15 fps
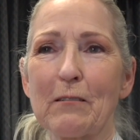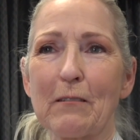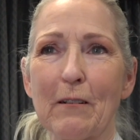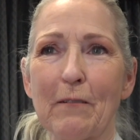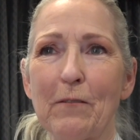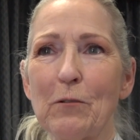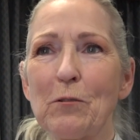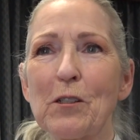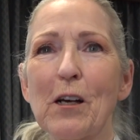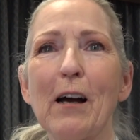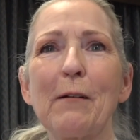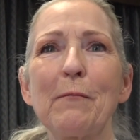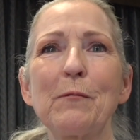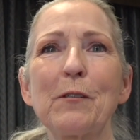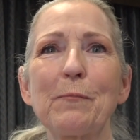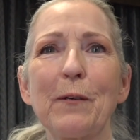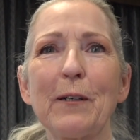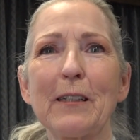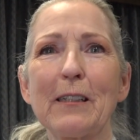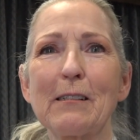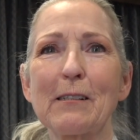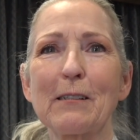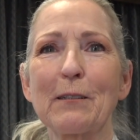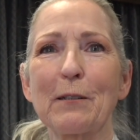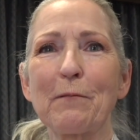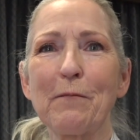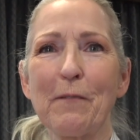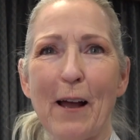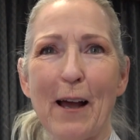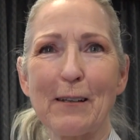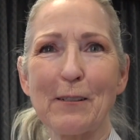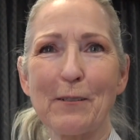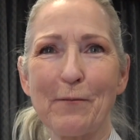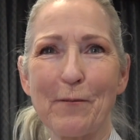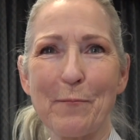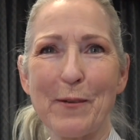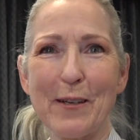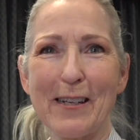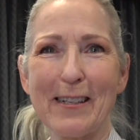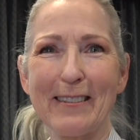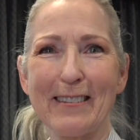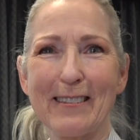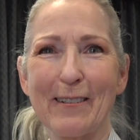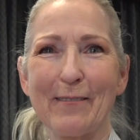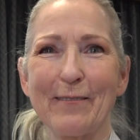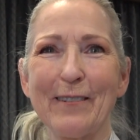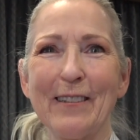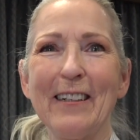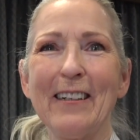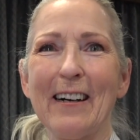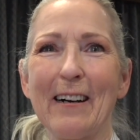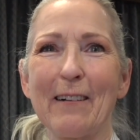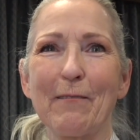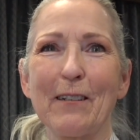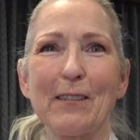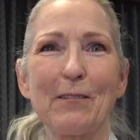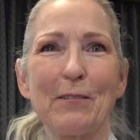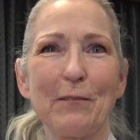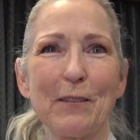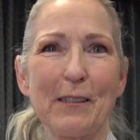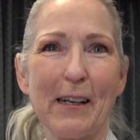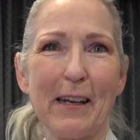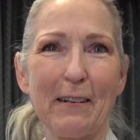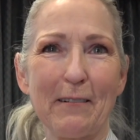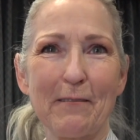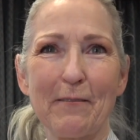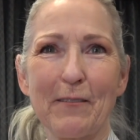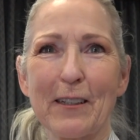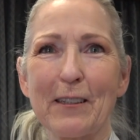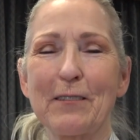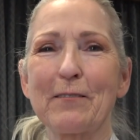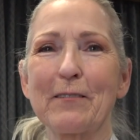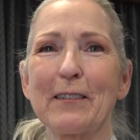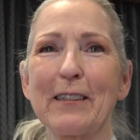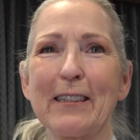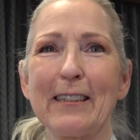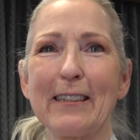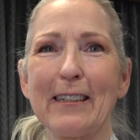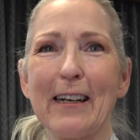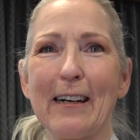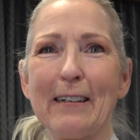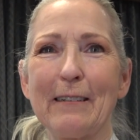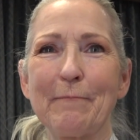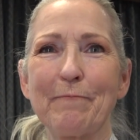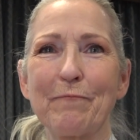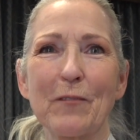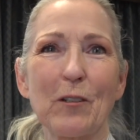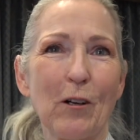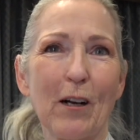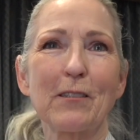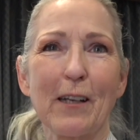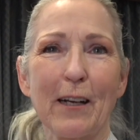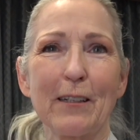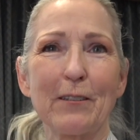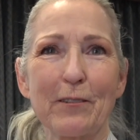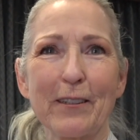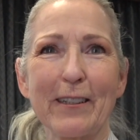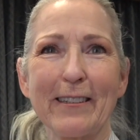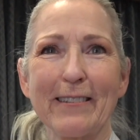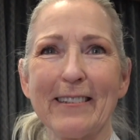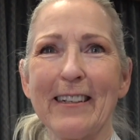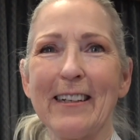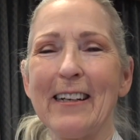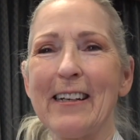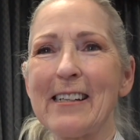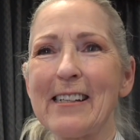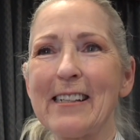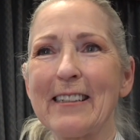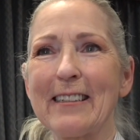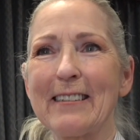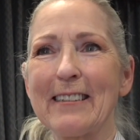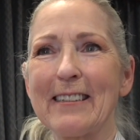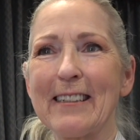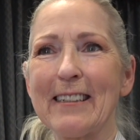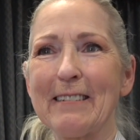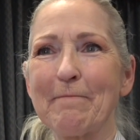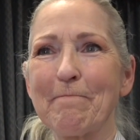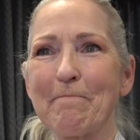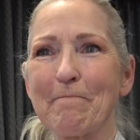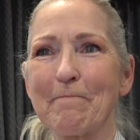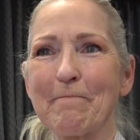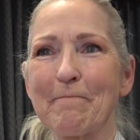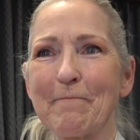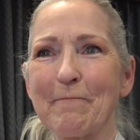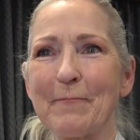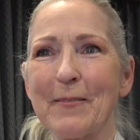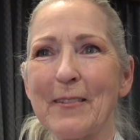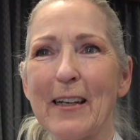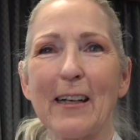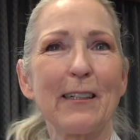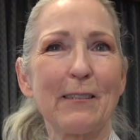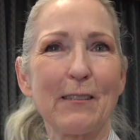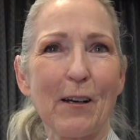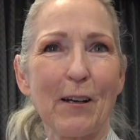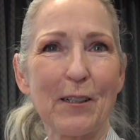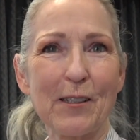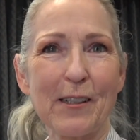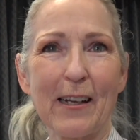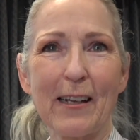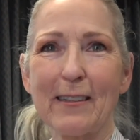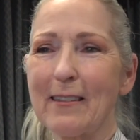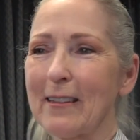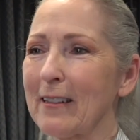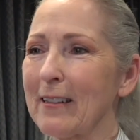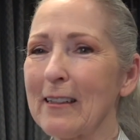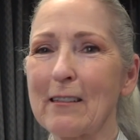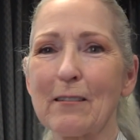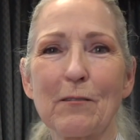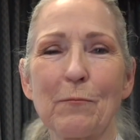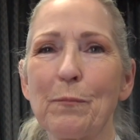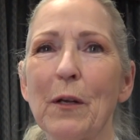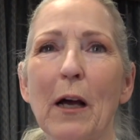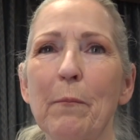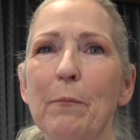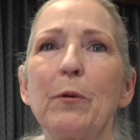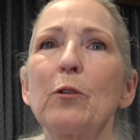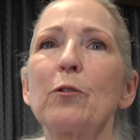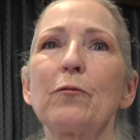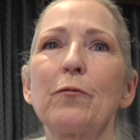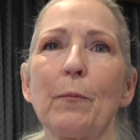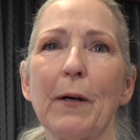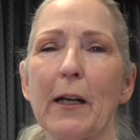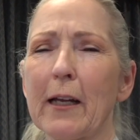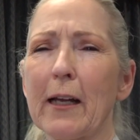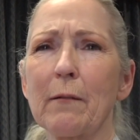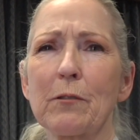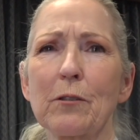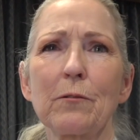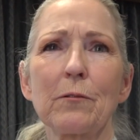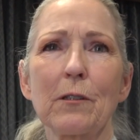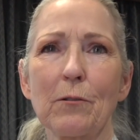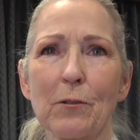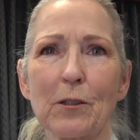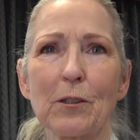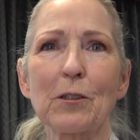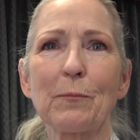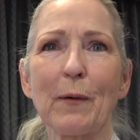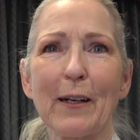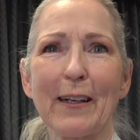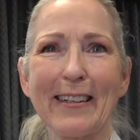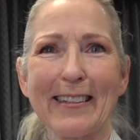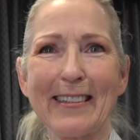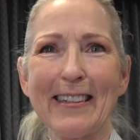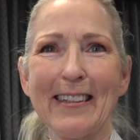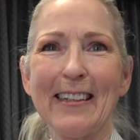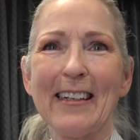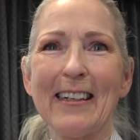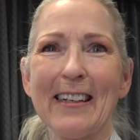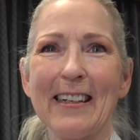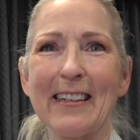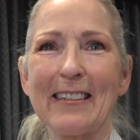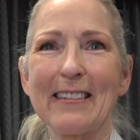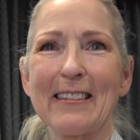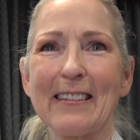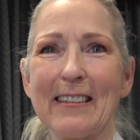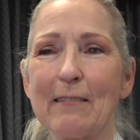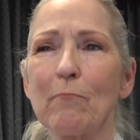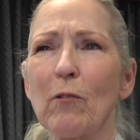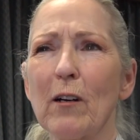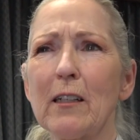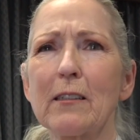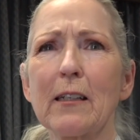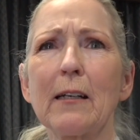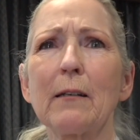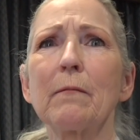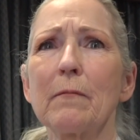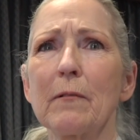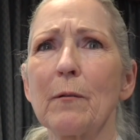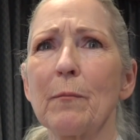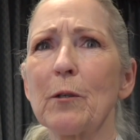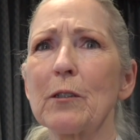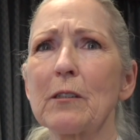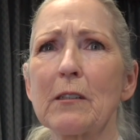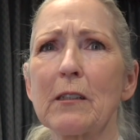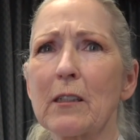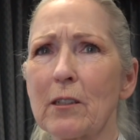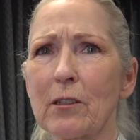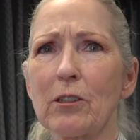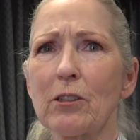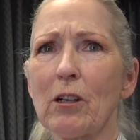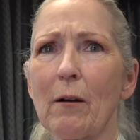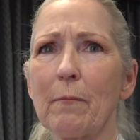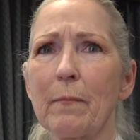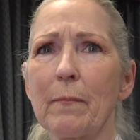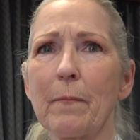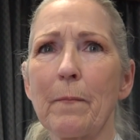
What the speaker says: it a few times, but it's a little fast for me, so I went to a standard Victory cross country. And yeah, it's on a stand, and it's a beautiful bike, absolutely gorgeous bike. And well done, the boys did a good job.